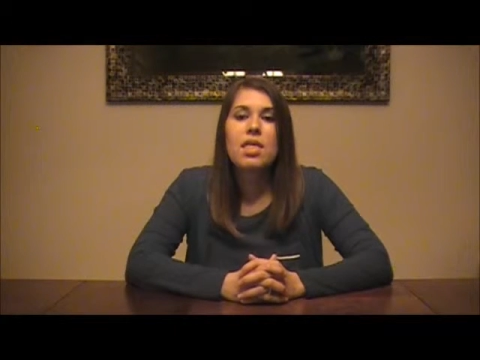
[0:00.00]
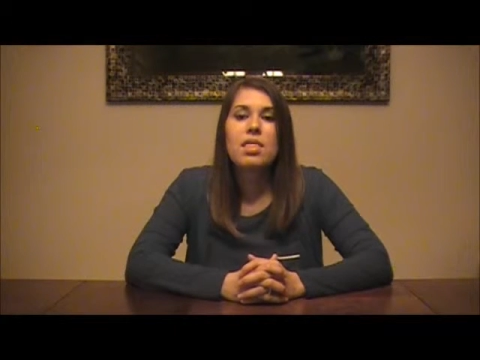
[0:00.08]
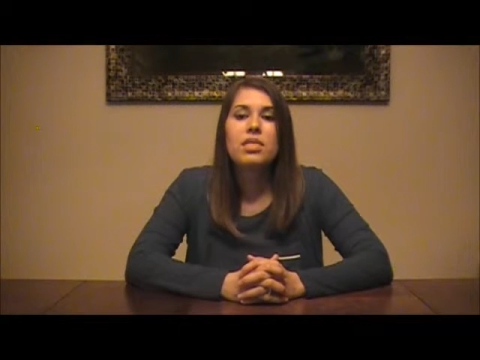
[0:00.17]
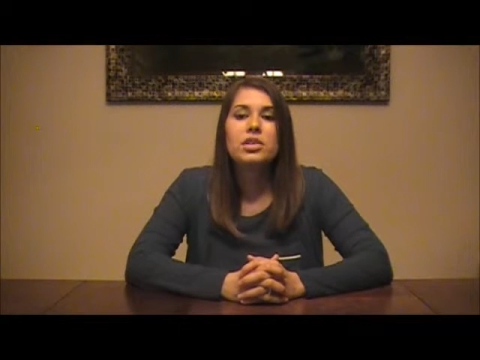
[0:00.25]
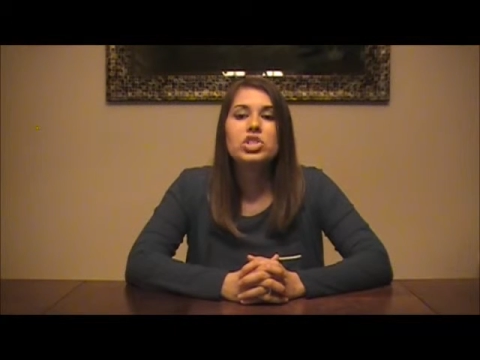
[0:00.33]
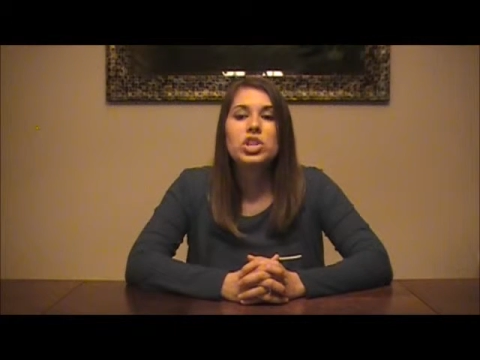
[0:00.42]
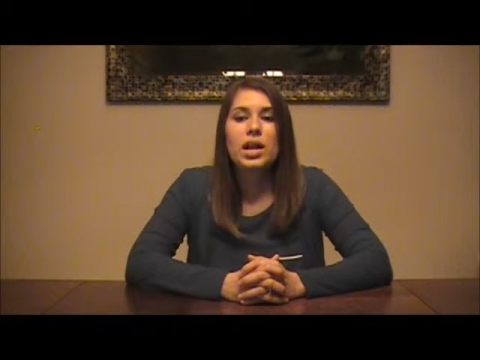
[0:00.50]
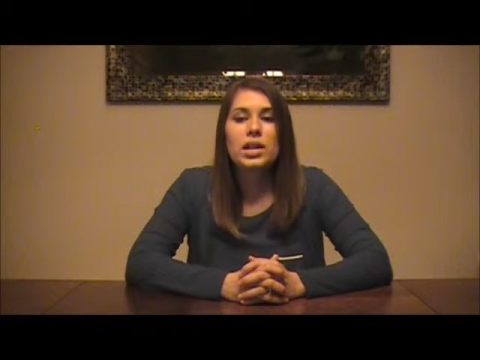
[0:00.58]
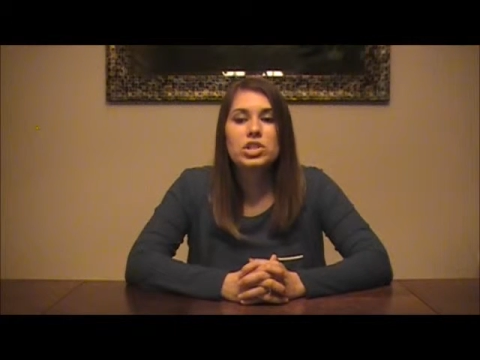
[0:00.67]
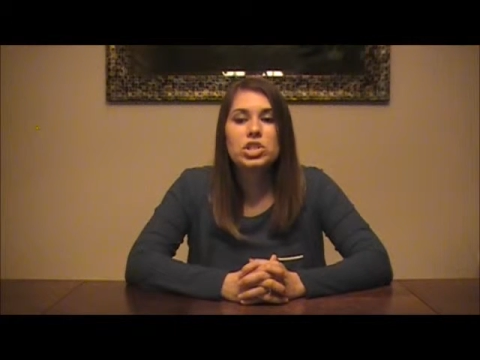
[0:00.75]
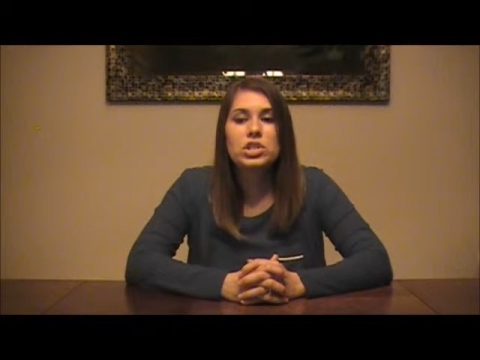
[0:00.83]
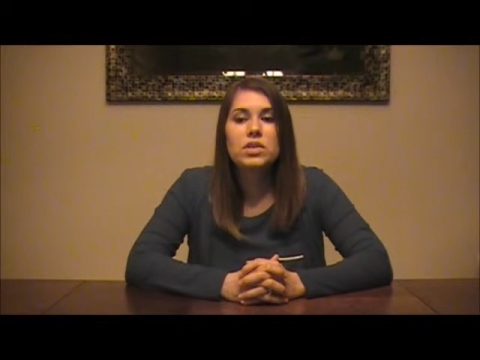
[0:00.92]
The
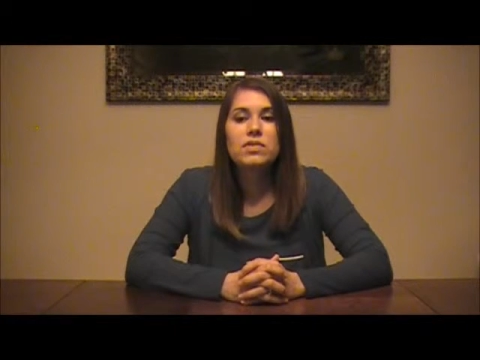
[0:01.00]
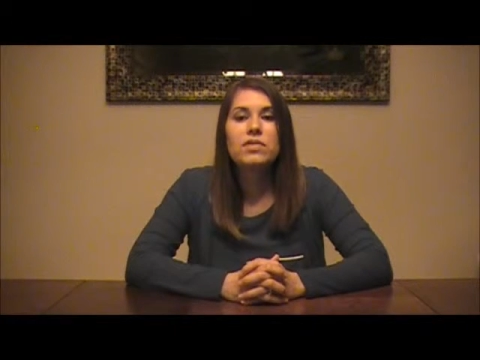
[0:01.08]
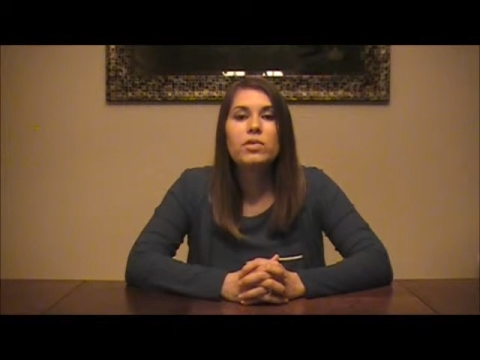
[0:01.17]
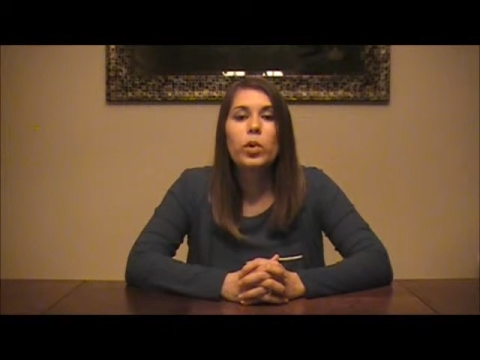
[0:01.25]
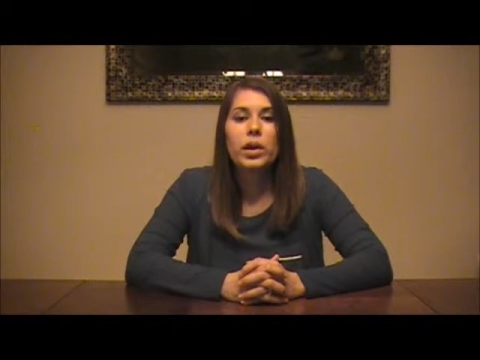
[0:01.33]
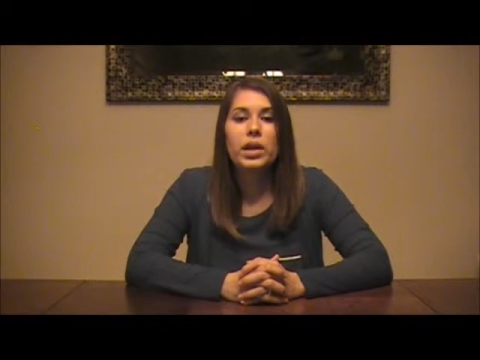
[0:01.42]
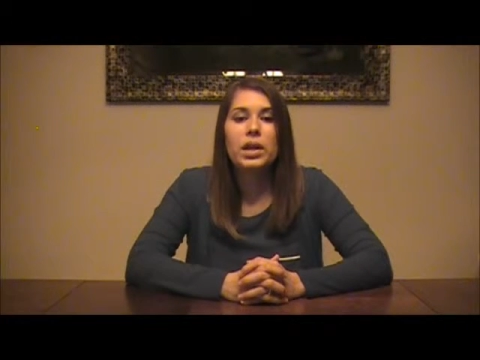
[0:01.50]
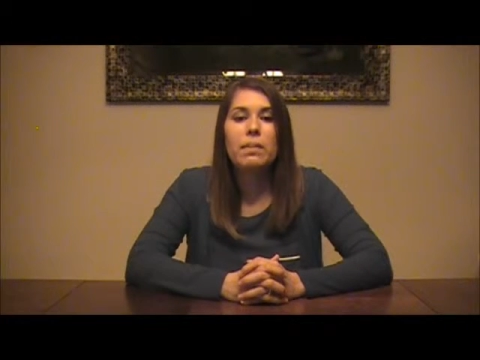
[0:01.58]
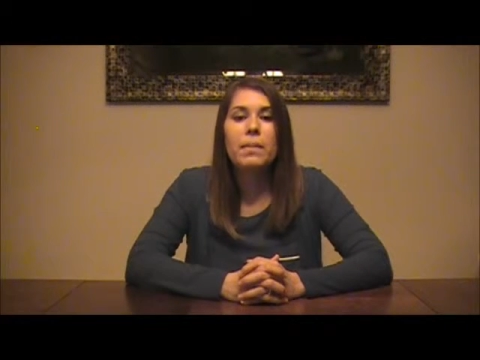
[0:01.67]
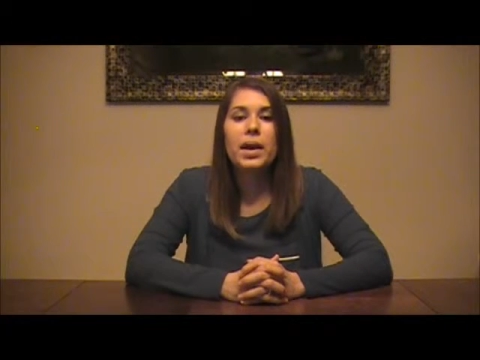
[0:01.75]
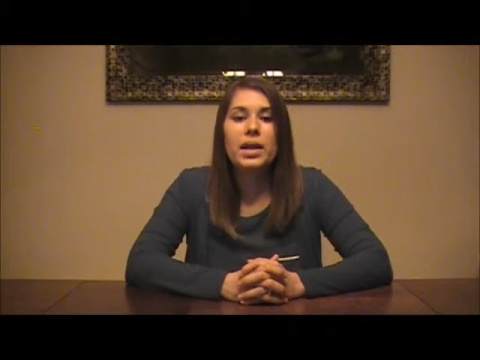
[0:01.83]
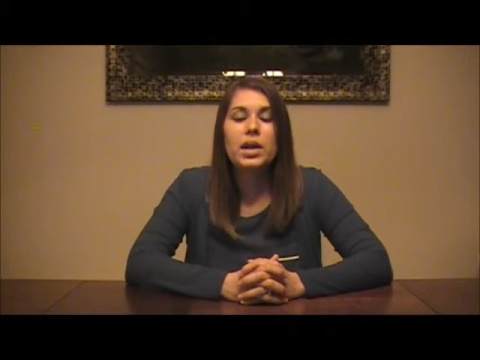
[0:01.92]
challenges of avoiding
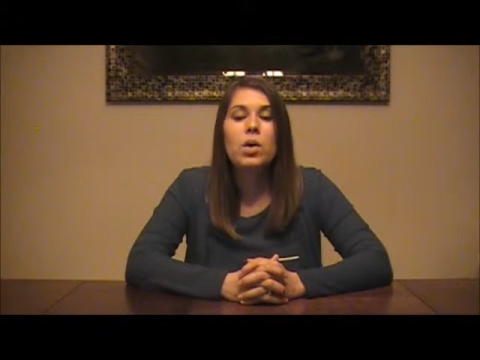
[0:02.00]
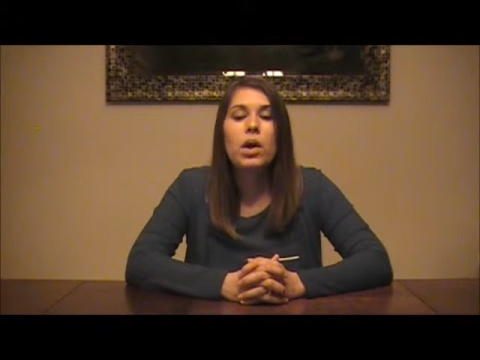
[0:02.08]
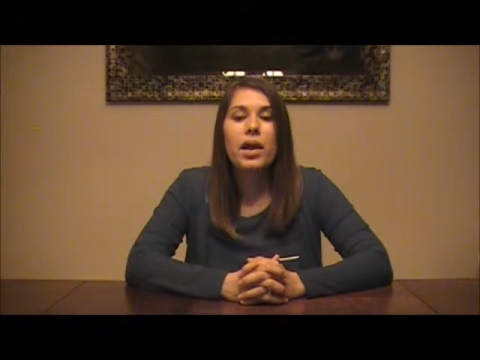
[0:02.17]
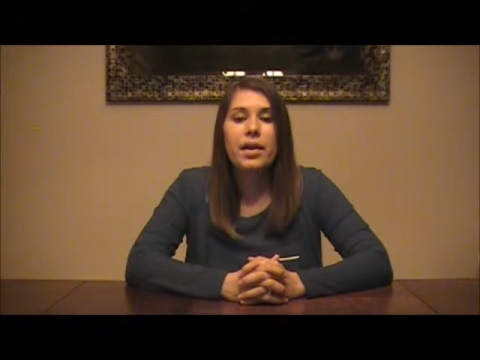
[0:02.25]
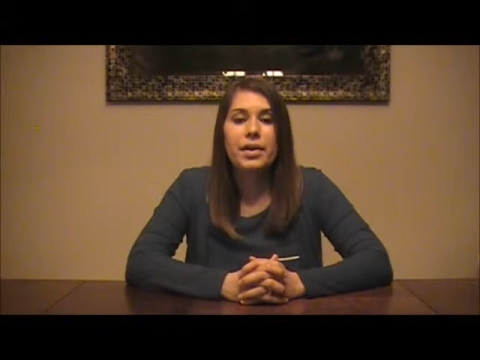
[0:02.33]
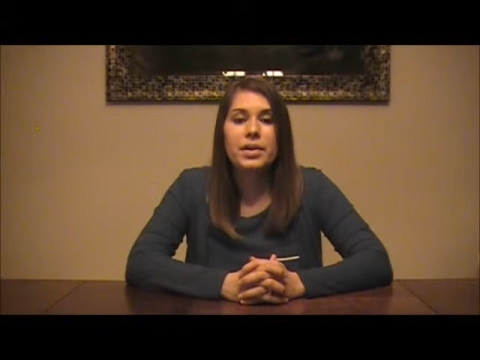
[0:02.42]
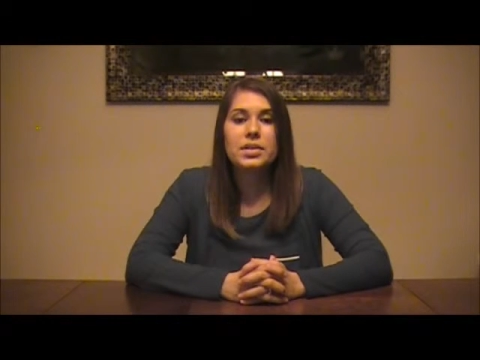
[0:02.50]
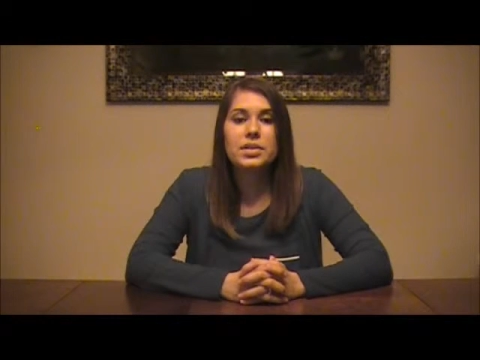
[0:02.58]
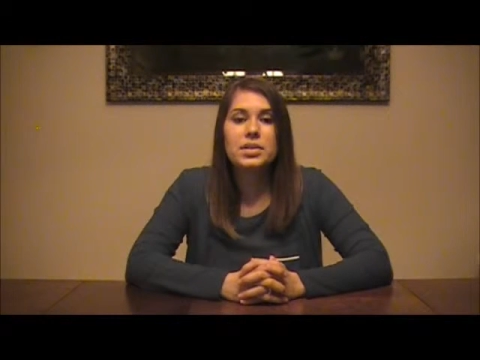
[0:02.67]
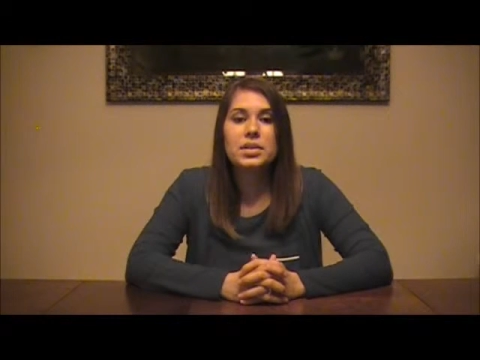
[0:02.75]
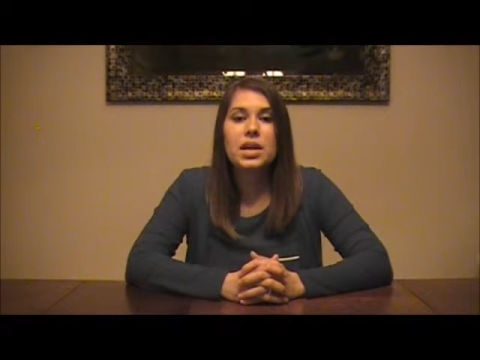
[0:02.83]
medical errors